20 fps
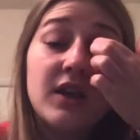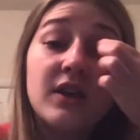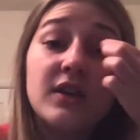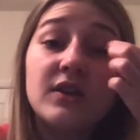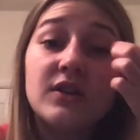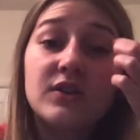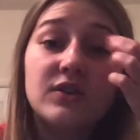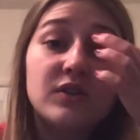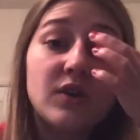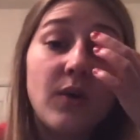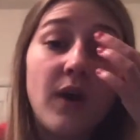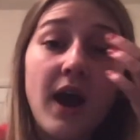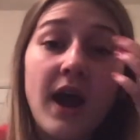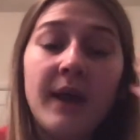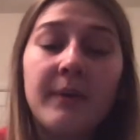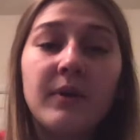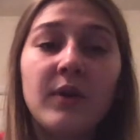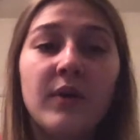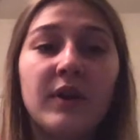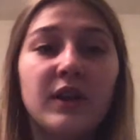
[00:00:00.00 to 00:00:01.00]
So
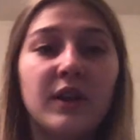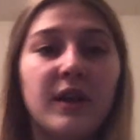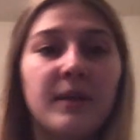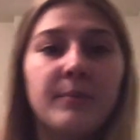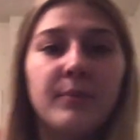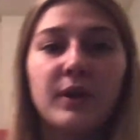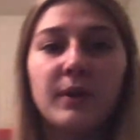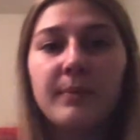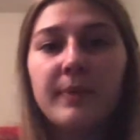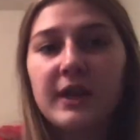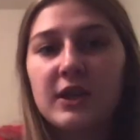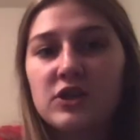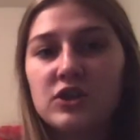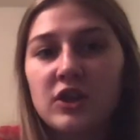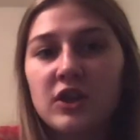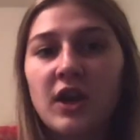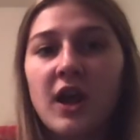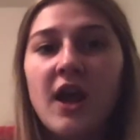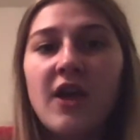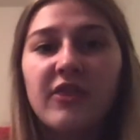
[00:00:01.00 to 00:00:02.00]
I'm going to input a
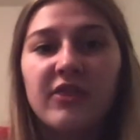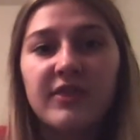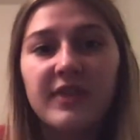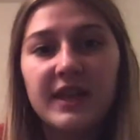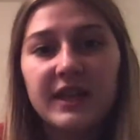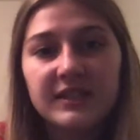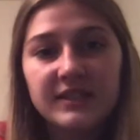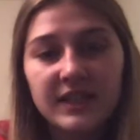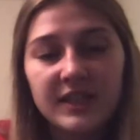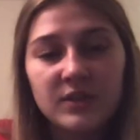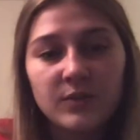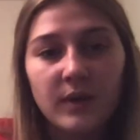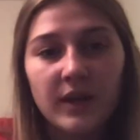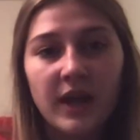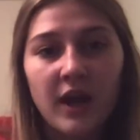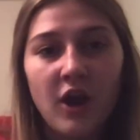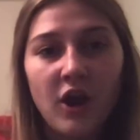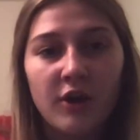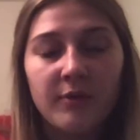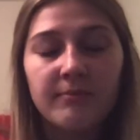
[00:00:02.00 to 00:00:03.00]
picture. This is what
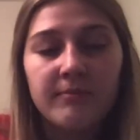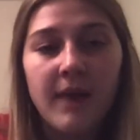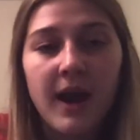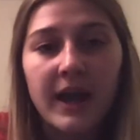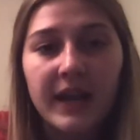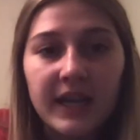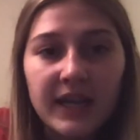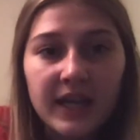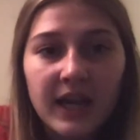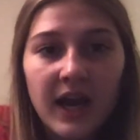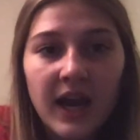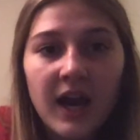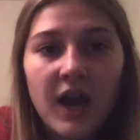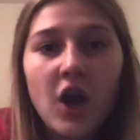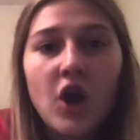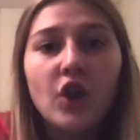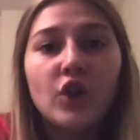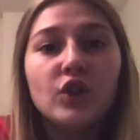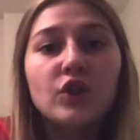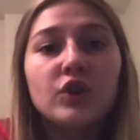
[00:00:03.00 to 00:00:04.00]
a harmonica
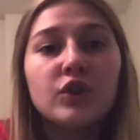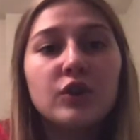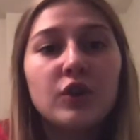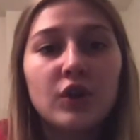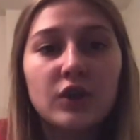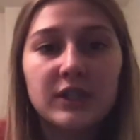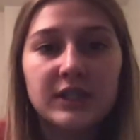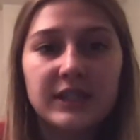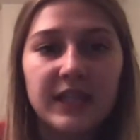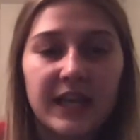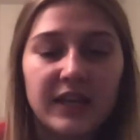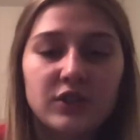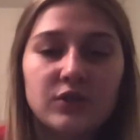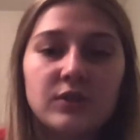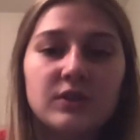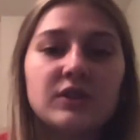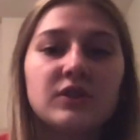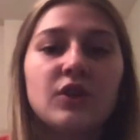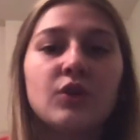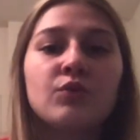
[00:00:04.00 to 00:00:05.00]
looks like. So
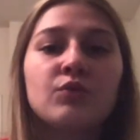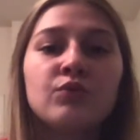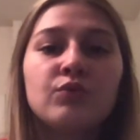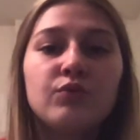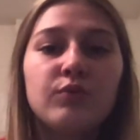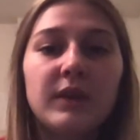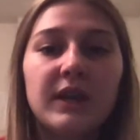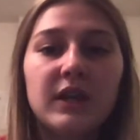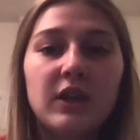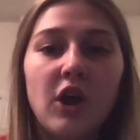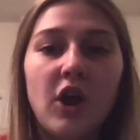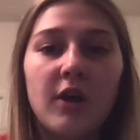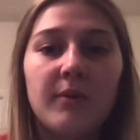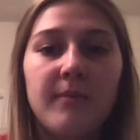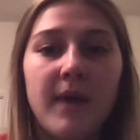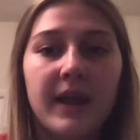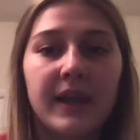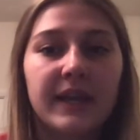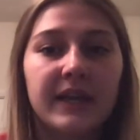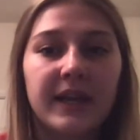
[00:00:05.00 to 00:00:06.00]
this is a real
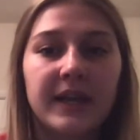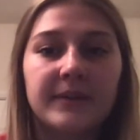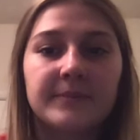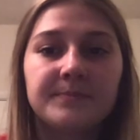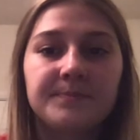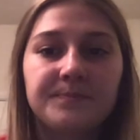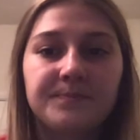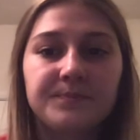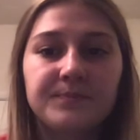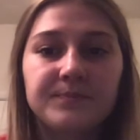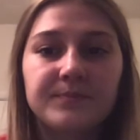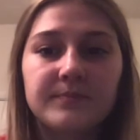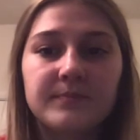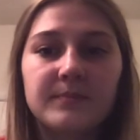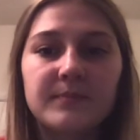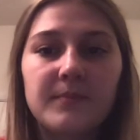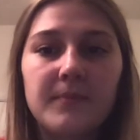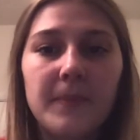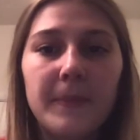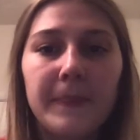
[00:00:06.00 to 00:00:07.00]
harmonica.
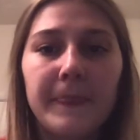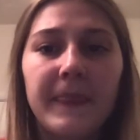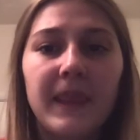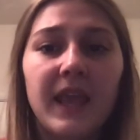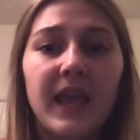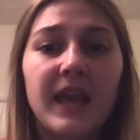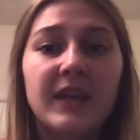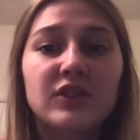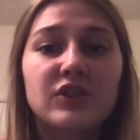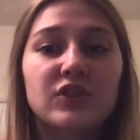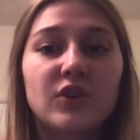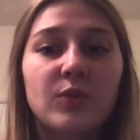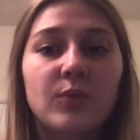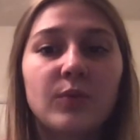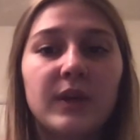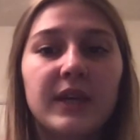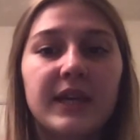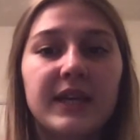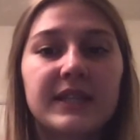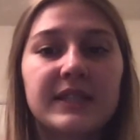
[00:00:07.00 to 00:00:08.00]
And so
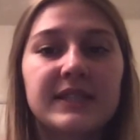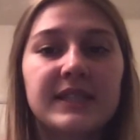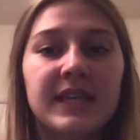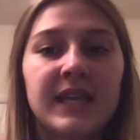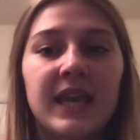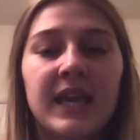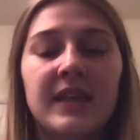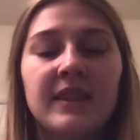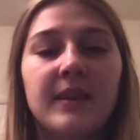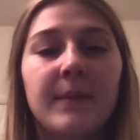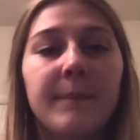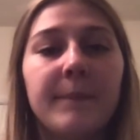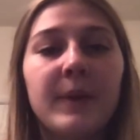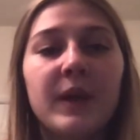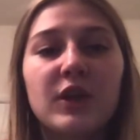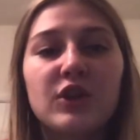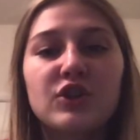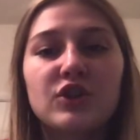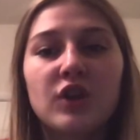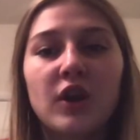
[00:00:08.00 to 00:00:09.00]
we can see in the
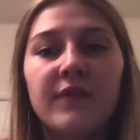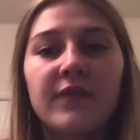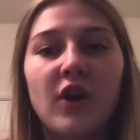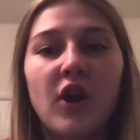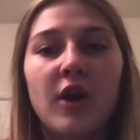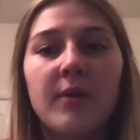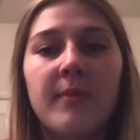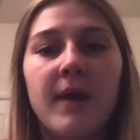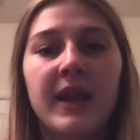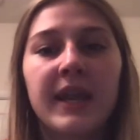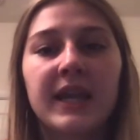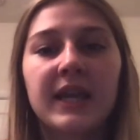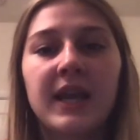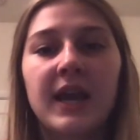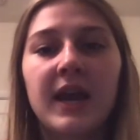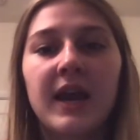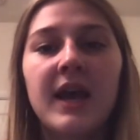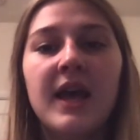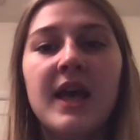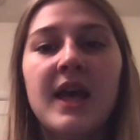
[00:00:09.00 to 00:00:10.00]
picture of the
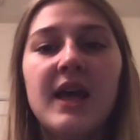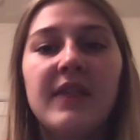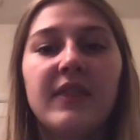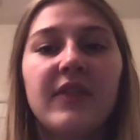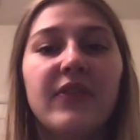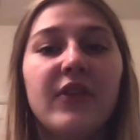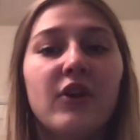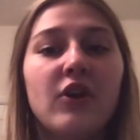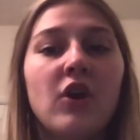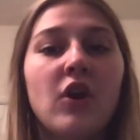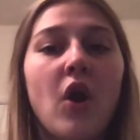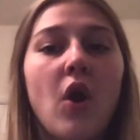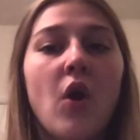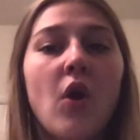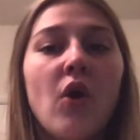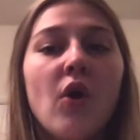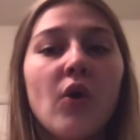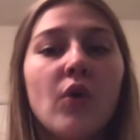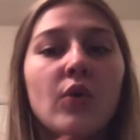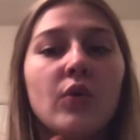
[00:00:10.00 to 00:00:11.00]
harmonica that there are
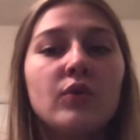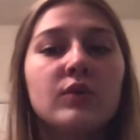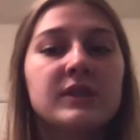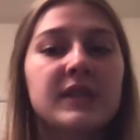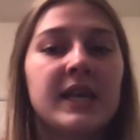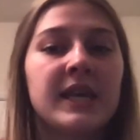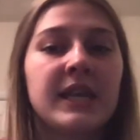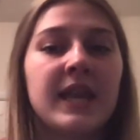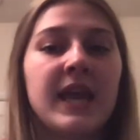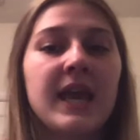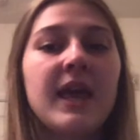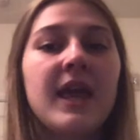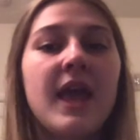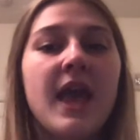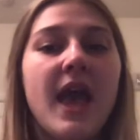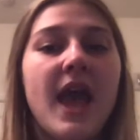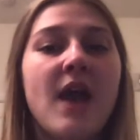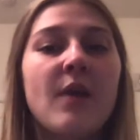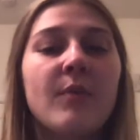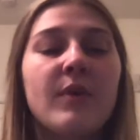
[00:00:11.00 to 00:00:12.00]
holes in it.
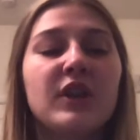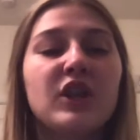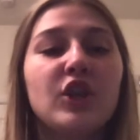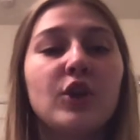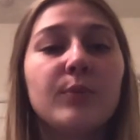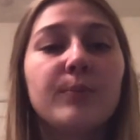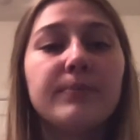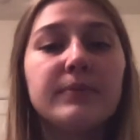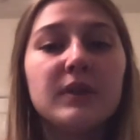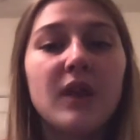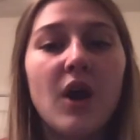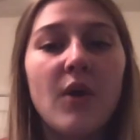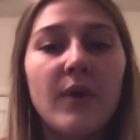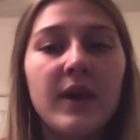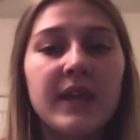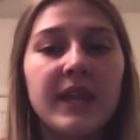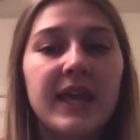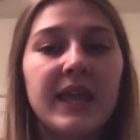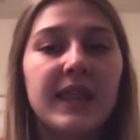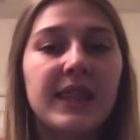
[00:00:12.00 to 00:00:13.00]
And when you blow
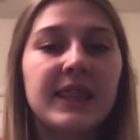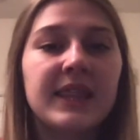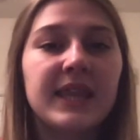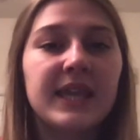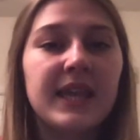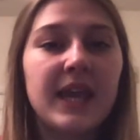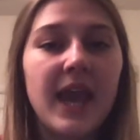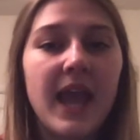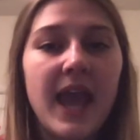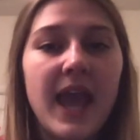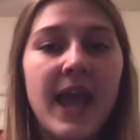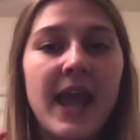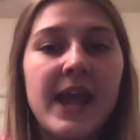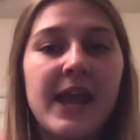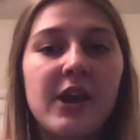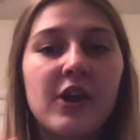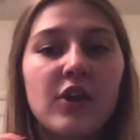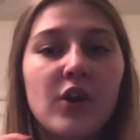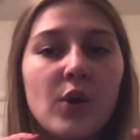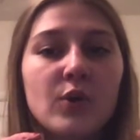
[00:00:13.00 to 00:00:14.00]
in it, the
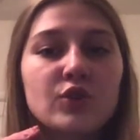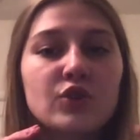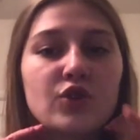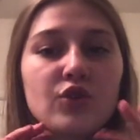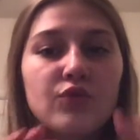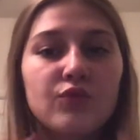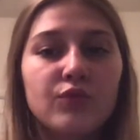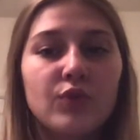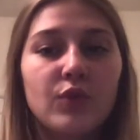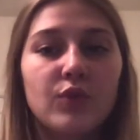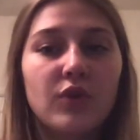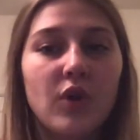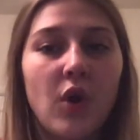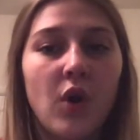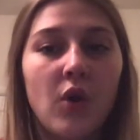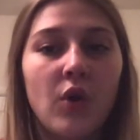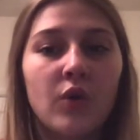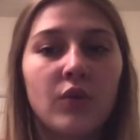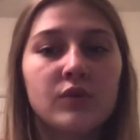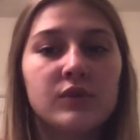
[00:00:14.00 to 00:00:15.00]
air goes through the
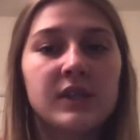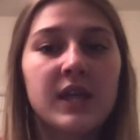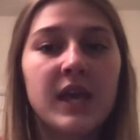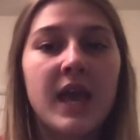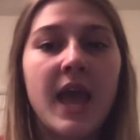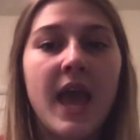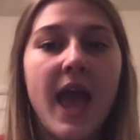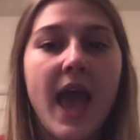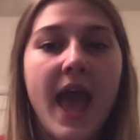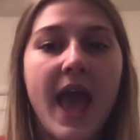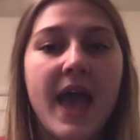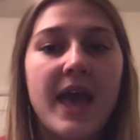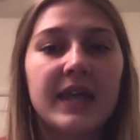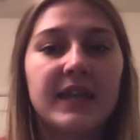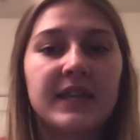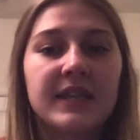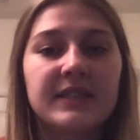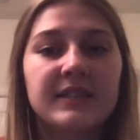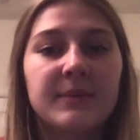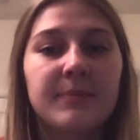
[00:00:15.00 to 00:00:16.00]
holes,
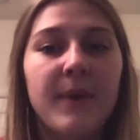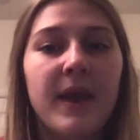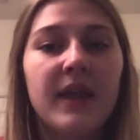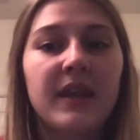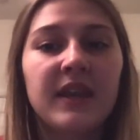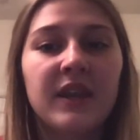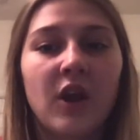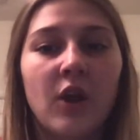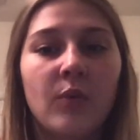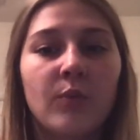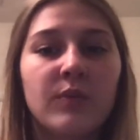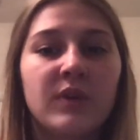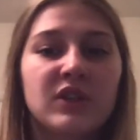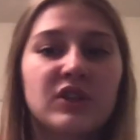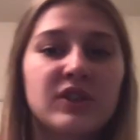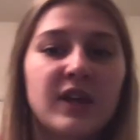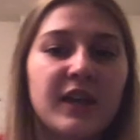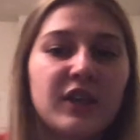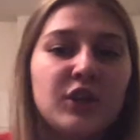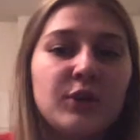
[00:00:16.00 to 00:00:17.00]
and depending on which
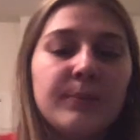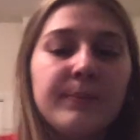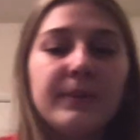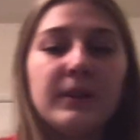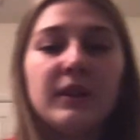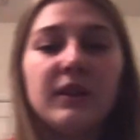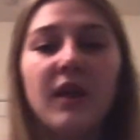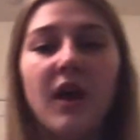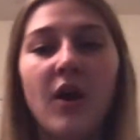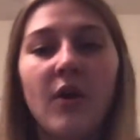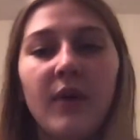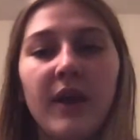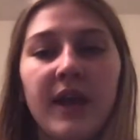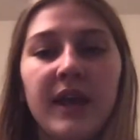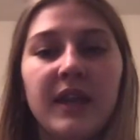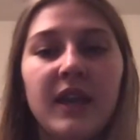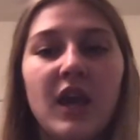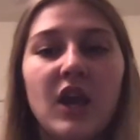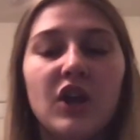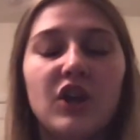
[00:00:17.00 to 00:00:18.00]
side you blow
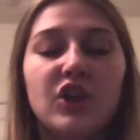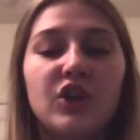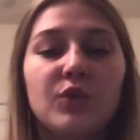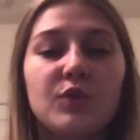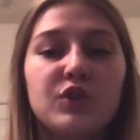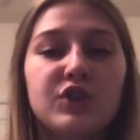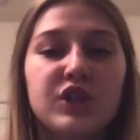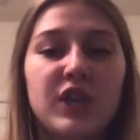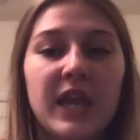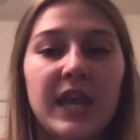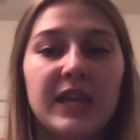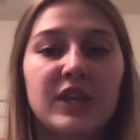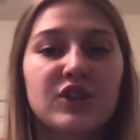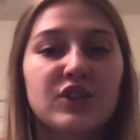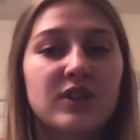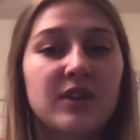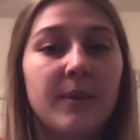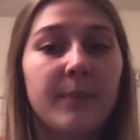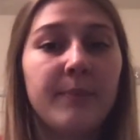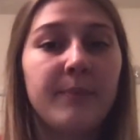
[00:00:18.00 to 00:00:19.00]
in, you
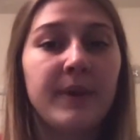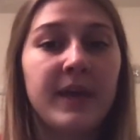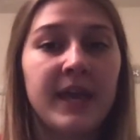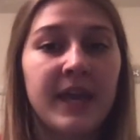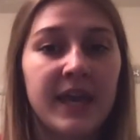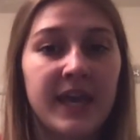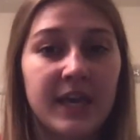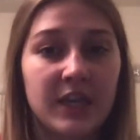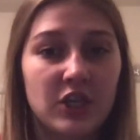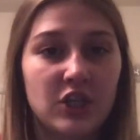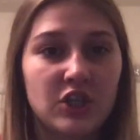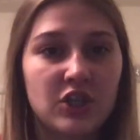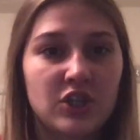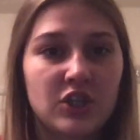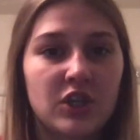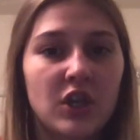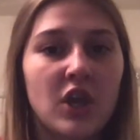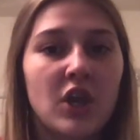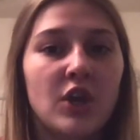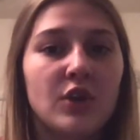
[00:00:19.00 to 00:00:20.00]
change the pitch.